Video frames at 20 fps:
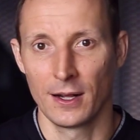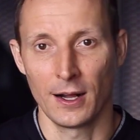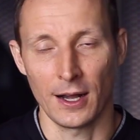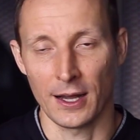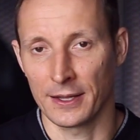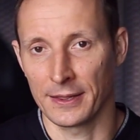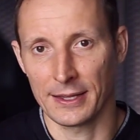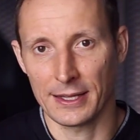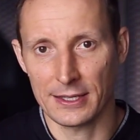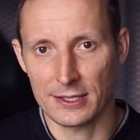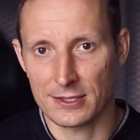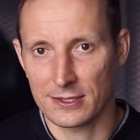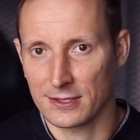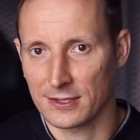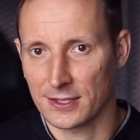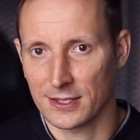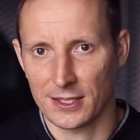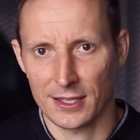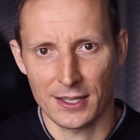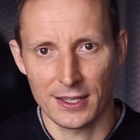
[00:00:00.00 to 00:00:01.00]

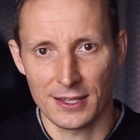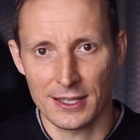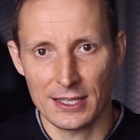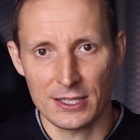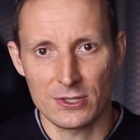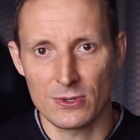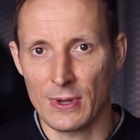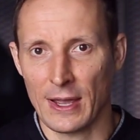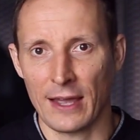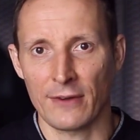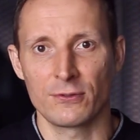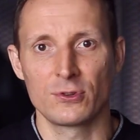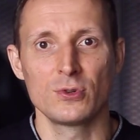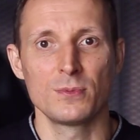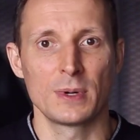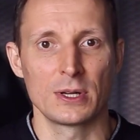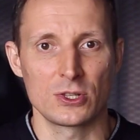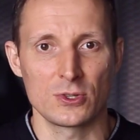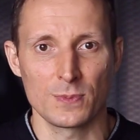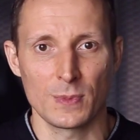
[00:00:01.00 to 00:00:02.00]
Unless you have too
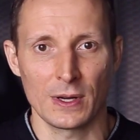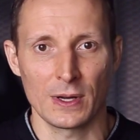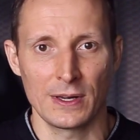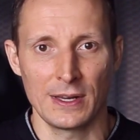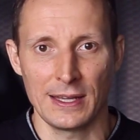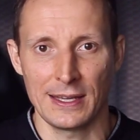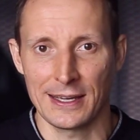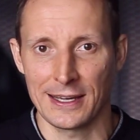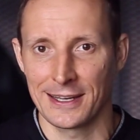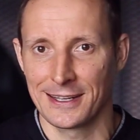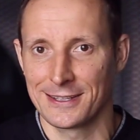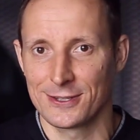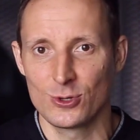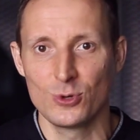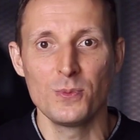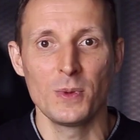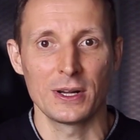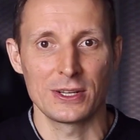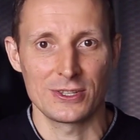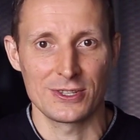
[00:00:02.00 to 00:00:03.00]
much money and too
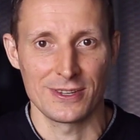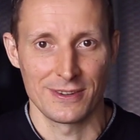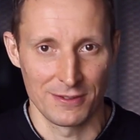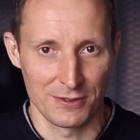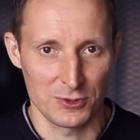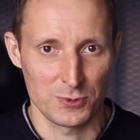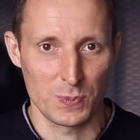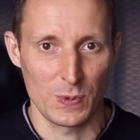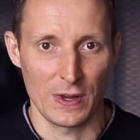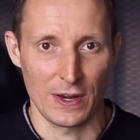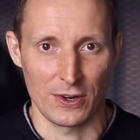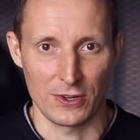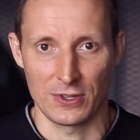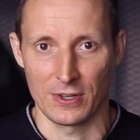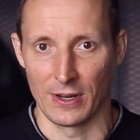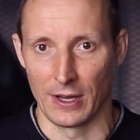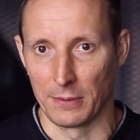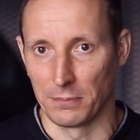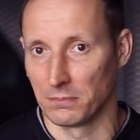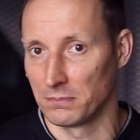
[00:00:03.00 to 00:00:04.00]
much spare
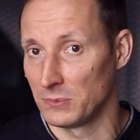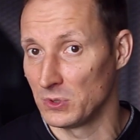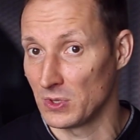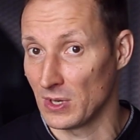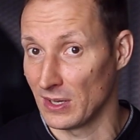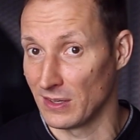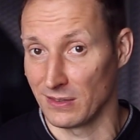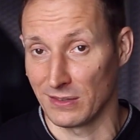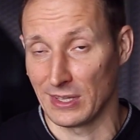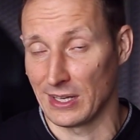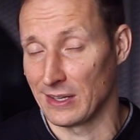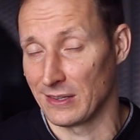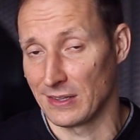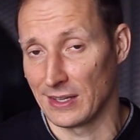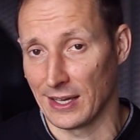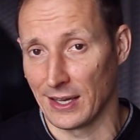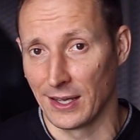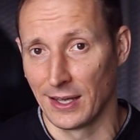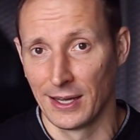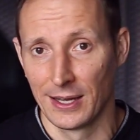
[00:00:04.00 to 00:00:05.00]
time. You can do that,
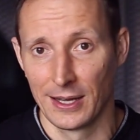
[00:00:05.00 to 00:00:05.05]
yeah.